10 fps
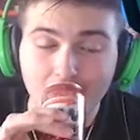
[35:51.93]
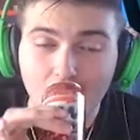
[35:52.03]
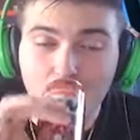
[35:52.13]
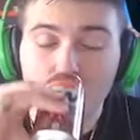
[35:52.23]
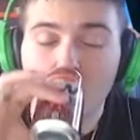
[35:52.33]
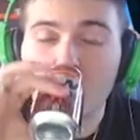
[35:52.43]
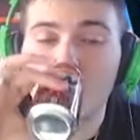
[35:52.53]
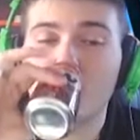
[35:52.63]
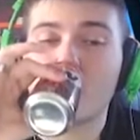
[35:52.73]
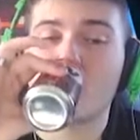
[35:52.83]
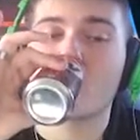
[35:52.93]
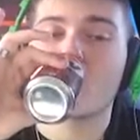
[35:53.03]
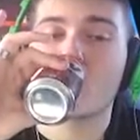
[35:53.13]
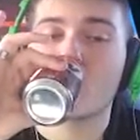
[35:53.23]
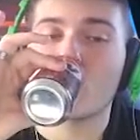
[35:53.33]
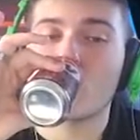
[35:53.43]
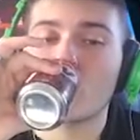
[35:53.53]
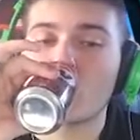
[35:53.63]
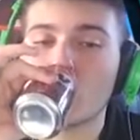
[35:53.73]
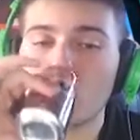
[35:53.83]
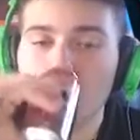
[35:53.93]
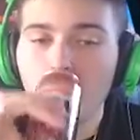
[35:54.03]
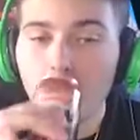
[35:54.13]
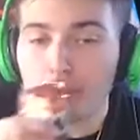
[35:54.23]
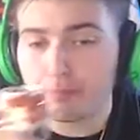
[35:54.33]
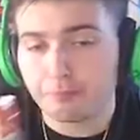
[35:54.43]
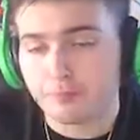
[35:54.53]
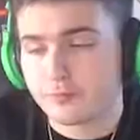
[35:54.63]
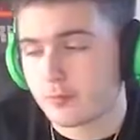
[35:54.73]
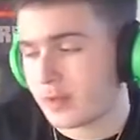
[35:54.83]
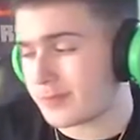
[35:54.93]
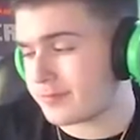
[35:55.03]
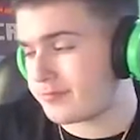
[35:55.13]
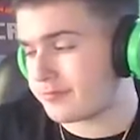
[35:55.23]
[no speech]